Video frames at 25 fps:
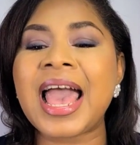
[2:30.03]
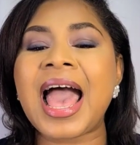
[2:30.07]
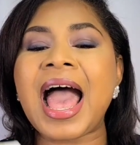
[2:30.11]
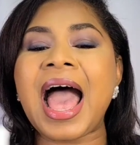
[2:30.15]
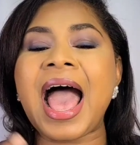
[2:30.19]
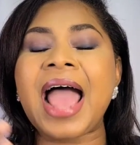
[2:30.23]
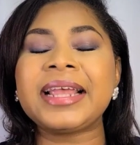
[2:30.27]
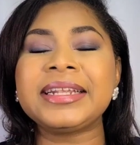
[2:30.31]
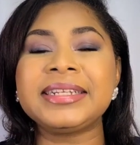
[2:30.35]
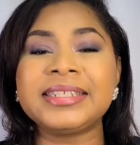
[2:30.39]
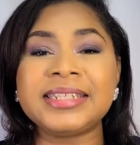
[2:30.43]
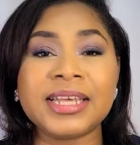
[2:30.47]

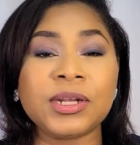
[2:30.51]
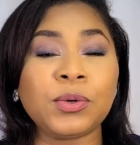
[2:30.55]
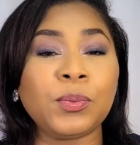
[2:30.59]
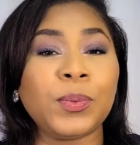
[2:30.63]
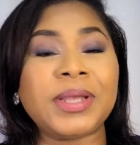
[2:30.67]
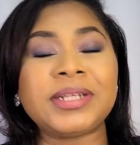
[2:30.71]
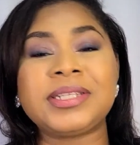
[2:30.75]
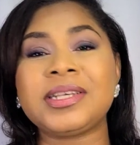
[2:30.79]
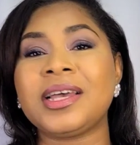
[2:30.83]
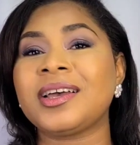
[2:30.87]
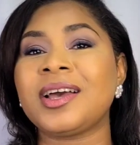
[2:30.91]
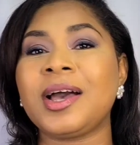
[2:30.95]
I did
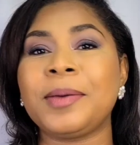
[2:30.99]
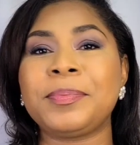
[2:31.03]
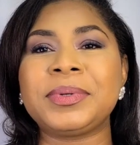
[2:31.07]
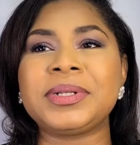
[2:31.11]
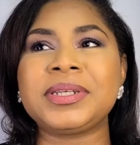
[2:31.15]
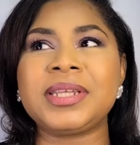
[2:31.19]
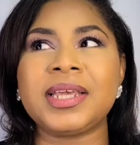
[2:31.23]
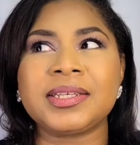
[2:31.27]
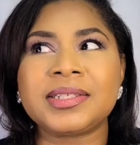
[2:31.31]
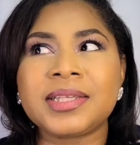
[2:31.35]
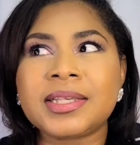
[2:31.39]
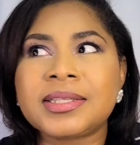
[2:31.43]
wait a couple
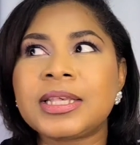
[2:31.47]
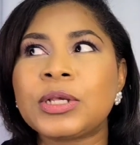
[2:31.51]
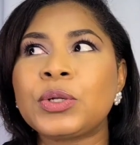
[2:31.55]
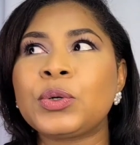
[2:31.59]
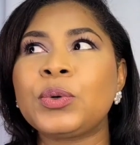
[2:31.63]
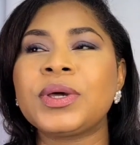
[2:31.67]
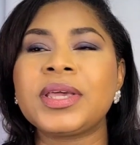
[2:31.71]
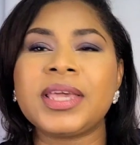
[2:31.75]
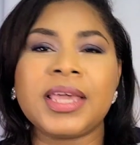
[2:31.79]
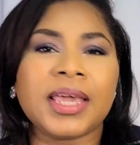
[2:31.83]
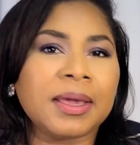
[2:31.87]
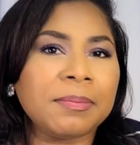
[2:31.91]
days. I said,
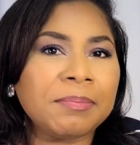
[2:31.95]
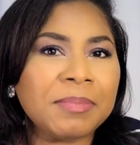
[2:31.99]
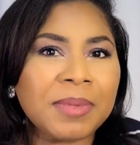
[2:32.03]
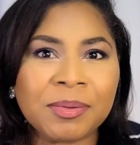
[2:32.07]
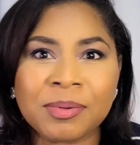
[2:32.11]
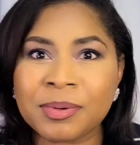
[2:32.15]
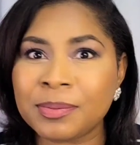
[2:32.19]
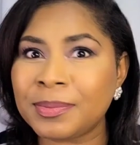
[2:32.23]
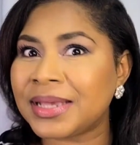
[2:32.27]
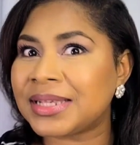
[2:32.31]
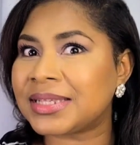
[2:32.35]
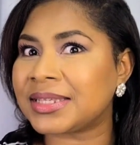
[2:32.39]
okay,
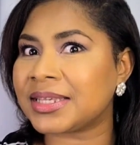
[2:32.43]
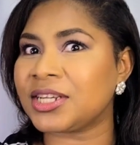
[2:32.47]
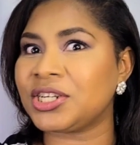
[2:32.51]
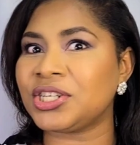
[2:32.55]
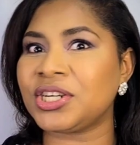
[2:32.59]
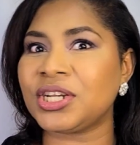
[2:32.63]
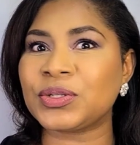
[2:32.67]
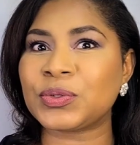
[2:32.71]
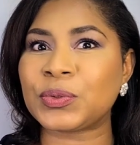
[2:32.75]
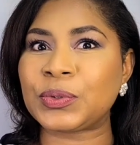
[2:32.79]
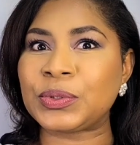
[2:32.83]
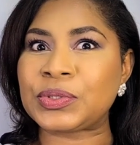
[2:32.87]
maybe my skin
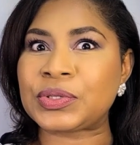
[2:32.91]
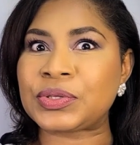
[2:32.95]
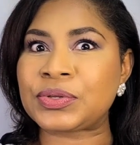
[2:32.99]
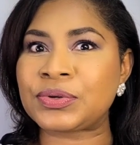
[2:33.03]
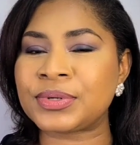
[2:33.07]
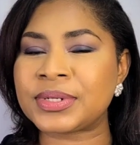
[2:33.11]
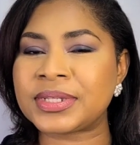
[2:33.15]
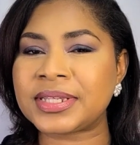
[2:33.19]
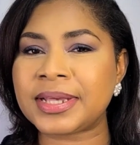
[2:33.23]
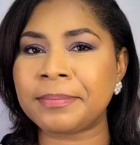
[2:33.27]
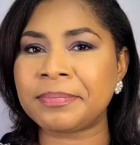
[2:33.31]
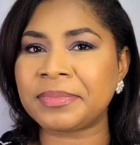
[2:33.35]
just going
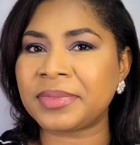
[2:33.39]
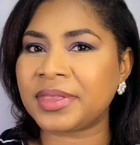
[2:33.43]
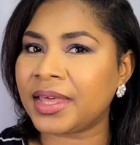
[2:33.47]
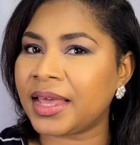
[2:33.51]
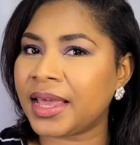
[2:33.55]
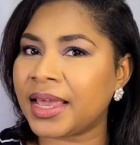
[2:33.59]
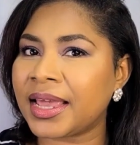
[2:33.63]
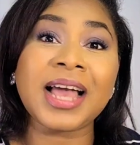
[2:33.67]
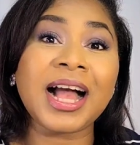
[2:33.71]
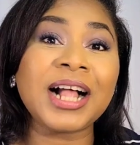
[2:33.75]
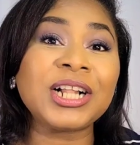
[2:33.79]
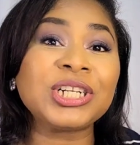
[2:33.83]
through
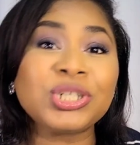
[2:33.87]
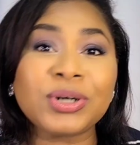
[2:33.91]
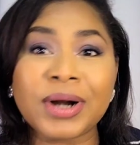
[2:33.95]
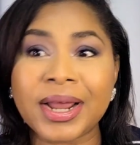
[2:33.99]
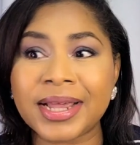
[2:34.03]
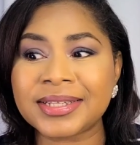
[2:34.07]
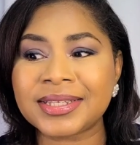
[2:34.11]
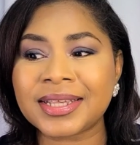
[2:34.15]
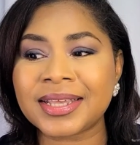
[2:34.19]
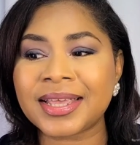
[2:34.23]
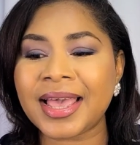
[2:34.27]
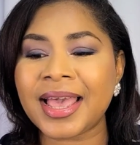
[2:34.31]
something. I'll try
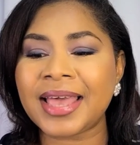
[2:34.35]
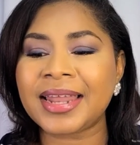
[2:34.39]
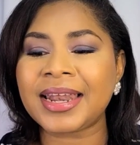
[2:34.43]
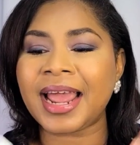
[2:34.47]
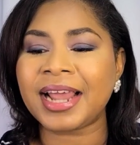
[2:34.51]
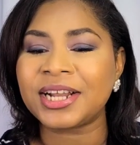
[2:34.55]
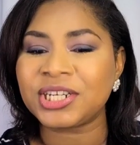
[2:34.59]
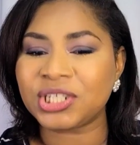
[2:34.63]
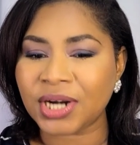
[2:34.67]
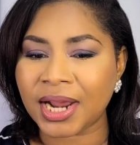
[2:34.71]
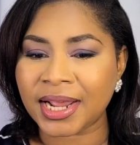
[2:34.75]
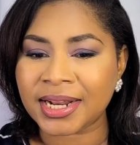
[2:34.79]
it again.
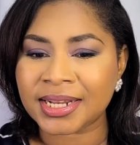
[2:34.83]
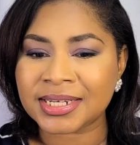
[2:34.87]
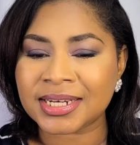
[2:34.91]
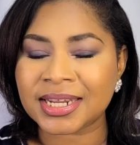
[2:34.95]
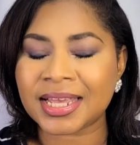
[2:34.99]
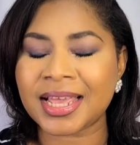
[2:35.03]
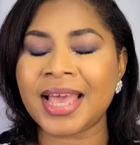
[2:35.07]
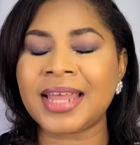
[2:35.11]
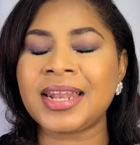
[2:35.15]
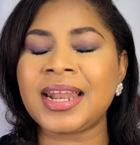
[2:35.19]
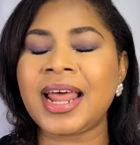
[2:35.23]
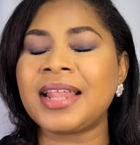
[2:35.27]
I tried it
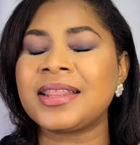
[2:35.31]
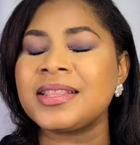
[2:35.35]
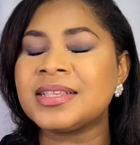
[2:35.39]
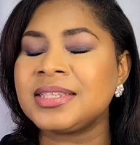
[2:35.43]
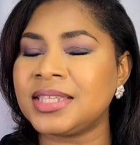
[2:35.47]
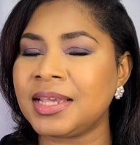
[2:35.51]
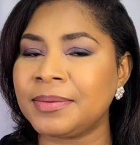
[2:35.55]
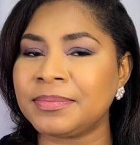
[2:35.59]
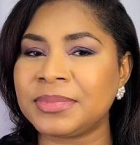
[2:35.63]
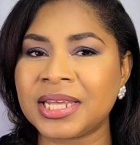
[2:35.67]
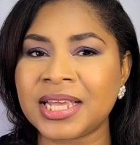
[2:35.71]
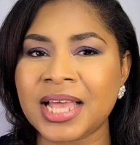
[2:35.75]
again and the
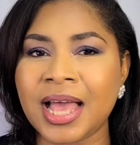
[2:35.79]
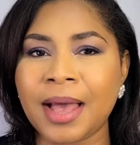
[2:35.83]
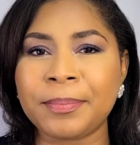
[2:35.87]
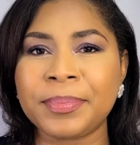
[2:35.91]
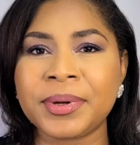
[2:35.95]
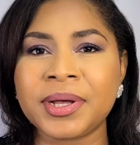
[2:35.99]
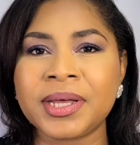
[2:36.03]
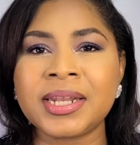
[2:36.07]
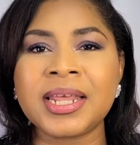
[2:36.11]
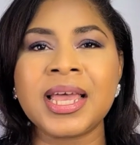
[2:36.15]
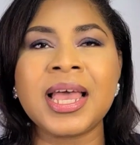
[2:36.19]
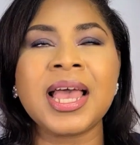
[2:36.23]
same thing
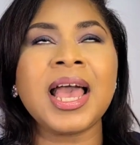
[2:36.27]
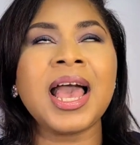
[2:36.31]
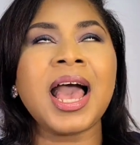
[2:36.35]
happened.